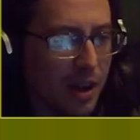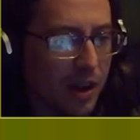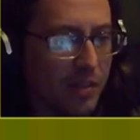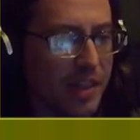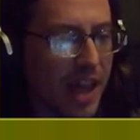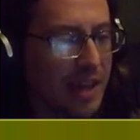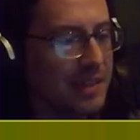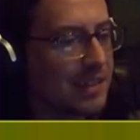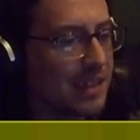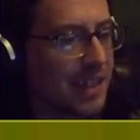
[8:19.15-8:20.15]
And
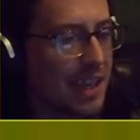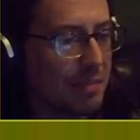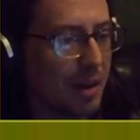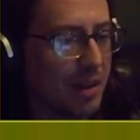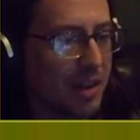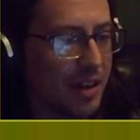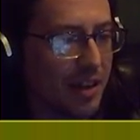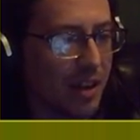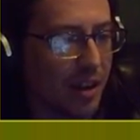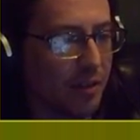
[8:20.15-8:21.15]
then, to keep my guy
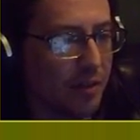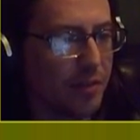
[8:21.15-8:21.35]
alive,